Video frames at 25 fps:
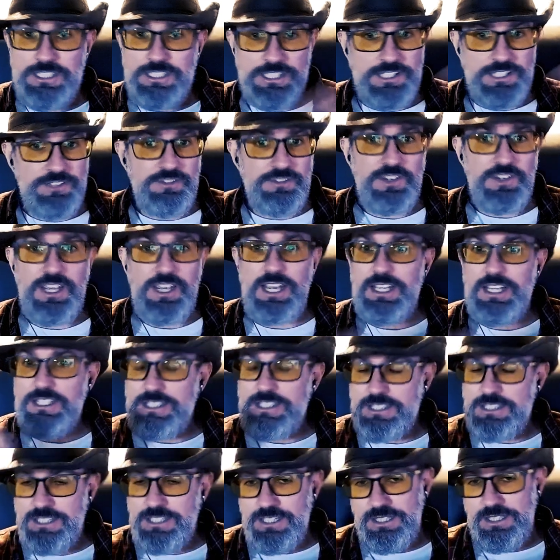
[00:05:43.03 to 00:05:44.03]
The
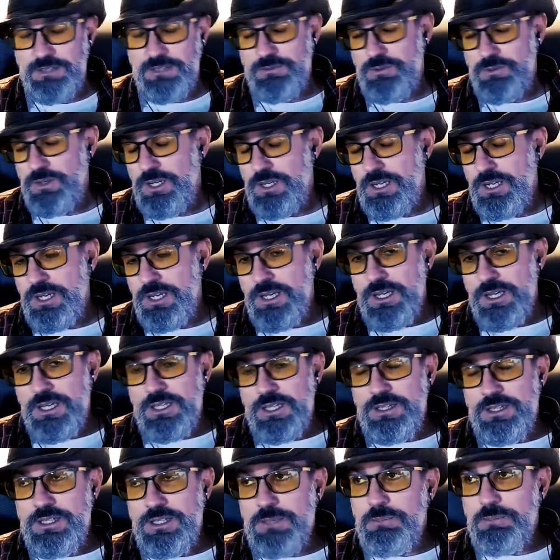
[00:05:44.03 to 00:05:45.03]
Sphinx, the
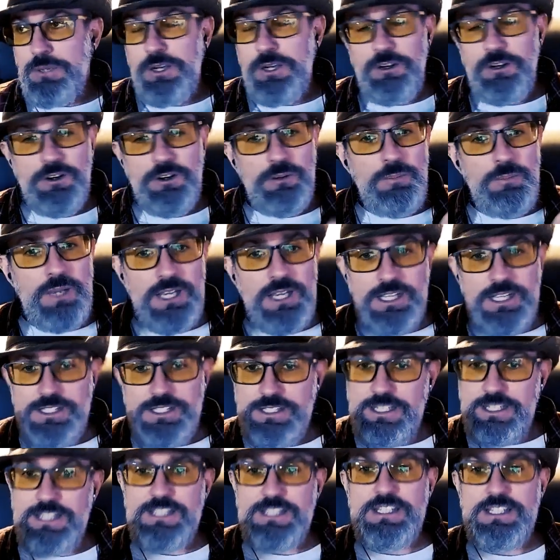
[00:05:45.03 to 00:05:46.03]

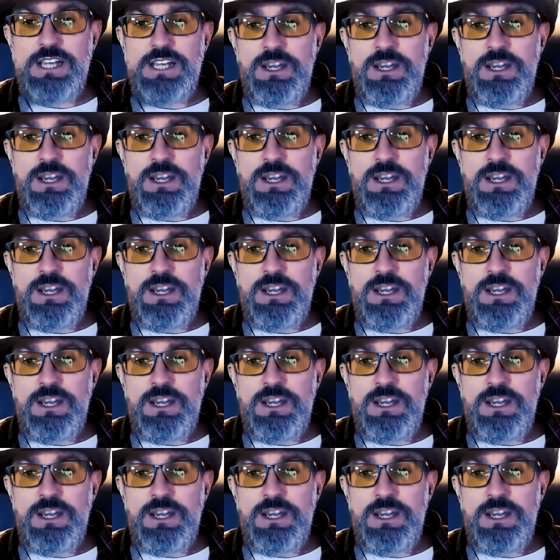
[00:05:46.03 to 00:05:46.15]
pyramids,